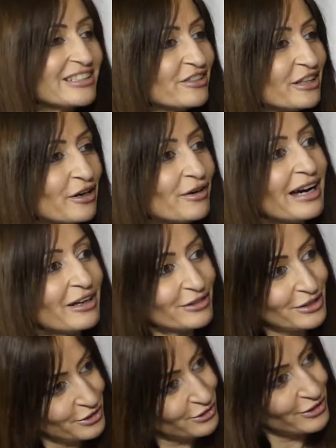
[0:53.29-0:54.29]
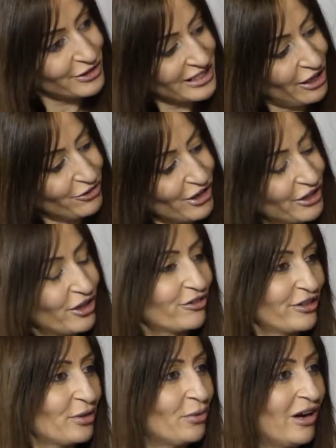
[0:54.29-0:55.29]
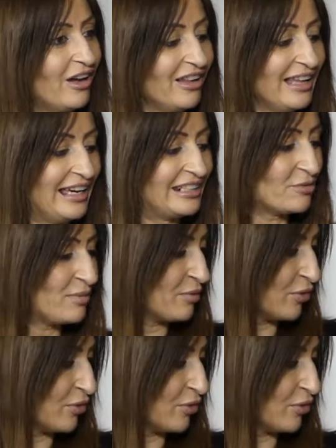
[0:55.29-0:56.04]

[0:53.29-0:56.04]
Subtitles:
to know how you yourself got over the wall and a bit